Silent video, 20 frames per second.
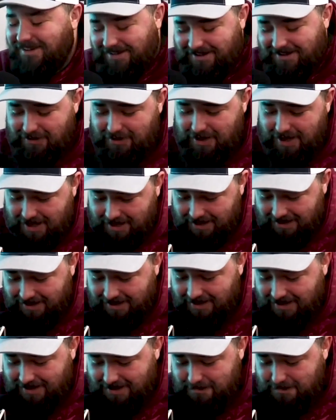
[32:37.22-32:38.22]
Okay,
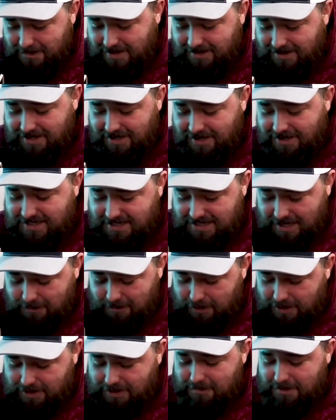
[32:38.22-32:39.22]
mid tier. He's got
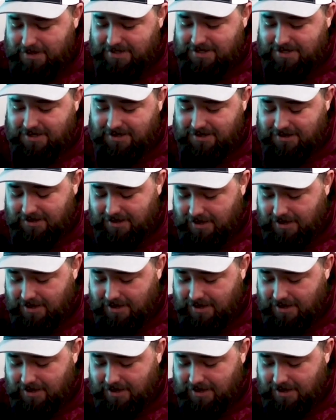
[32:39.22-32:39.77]
one in the mid tier.